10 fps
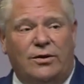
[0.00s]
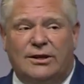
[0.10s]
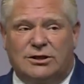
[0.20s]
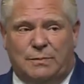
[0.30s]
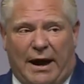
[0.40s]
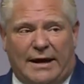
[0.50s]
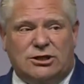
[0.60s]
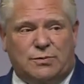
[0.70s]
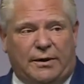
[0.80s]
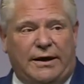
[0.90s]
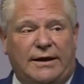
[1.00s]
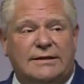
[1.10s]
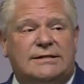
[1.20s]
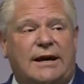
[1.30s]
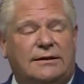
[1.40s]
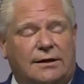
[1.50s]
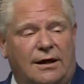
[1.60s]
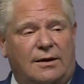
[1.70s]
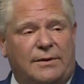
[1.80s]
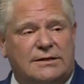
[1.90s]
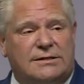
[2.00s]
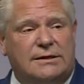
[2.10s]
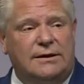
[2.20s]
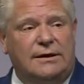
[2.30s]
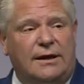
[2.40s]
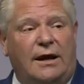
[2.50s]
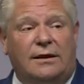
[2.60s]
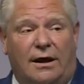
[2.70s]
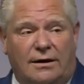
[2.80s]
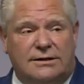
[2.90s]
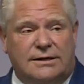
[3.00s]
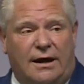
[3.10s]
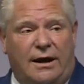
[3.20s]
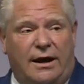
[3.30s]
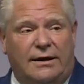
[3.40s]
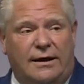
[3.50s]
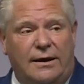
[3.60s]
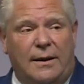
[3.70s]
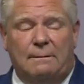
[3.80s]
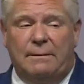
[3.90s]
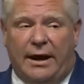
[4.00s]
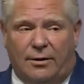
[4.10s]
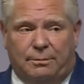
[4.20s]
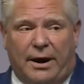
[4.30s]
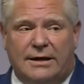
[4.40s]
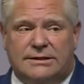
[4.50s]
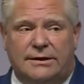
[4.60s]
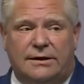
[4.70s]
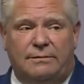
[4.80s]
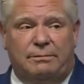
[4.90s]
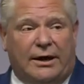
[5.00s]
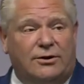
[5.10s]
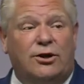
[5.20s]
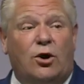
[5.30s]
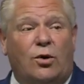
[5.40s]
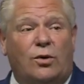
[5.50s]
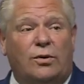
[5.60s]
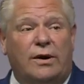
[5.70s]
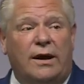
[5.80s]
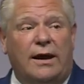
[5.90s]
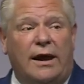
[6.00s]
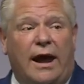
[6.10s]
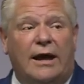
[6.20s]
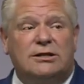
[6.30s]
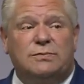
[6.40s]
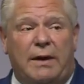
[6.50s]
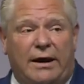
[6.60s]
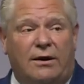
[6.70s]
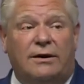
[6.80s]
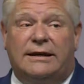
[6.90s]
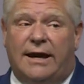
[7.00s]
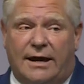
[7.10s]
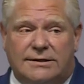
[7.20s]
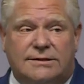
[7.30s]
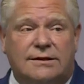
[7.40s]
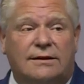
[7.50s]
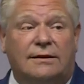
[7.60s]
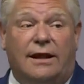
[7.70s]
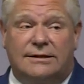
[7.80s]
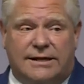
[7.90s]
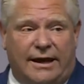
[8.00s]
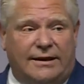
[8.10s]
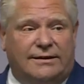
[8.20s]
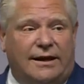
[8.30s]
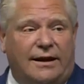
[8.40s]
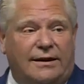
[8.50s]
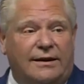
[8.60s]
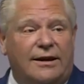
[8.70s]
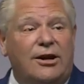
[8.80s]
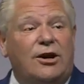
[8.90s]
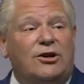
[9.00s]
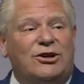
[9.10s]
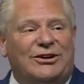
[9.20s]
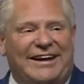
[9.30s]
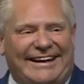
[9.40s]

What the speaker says: this past spring in St. Thomas, alongside Mayor Preston, better known as Mayor Yes, Let's Get It Done, to